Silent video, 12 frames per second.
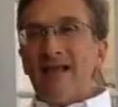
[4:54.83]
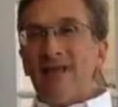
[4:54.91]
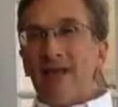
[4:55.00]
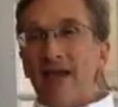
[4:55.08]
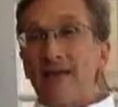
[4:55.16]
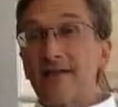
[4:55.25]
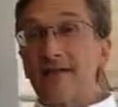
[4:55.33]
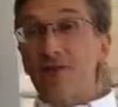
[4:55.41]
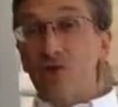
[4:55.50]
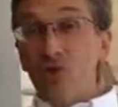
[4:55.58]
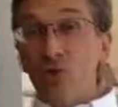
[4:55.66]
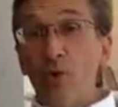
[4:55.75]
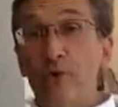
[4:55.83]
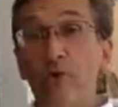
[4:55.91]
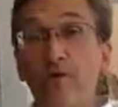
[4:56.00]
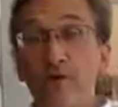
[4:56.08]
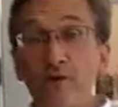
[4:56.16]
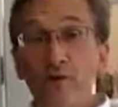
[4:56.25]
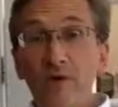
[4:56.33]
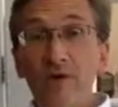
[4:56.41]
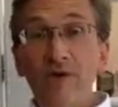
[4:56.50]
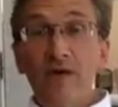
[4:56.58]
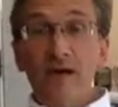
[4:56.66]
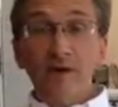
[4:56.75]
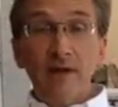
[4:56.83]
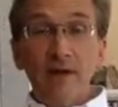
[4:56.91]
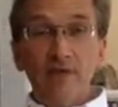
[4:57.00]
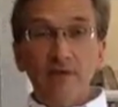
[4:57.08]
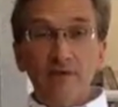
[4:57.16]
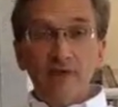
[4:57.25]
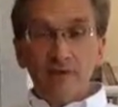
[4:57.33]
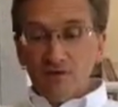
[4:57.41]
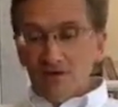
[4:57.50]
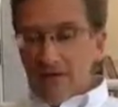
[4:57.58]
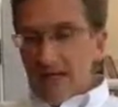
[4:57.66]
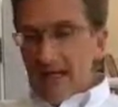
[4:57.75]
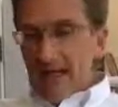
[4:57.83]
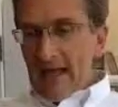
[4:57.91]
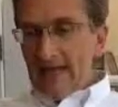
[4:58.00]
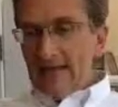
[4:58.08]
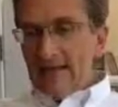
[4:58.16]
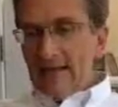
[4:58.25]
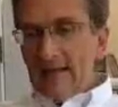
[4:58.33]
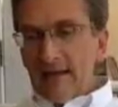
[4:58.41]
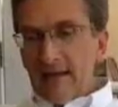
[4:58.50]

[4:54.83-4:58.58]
That's the majority of the reading that I'll have you do. And